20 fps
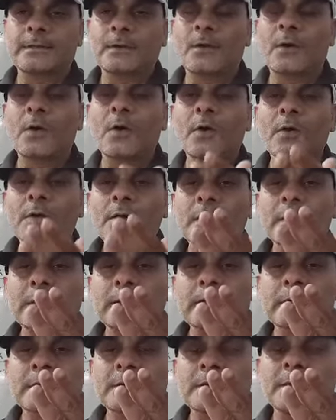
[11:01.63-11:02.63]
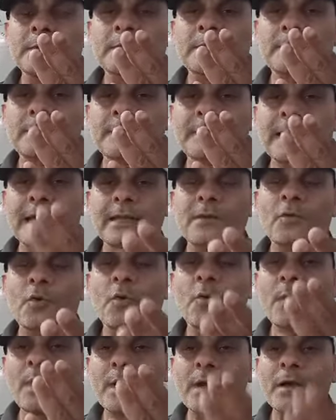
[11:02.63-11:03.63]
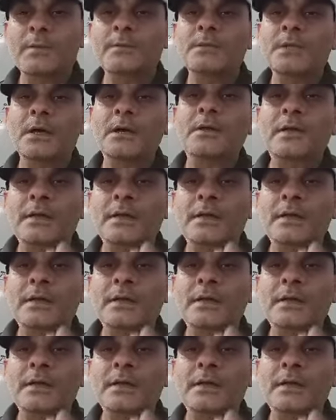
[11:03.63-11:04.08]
or we can overcome the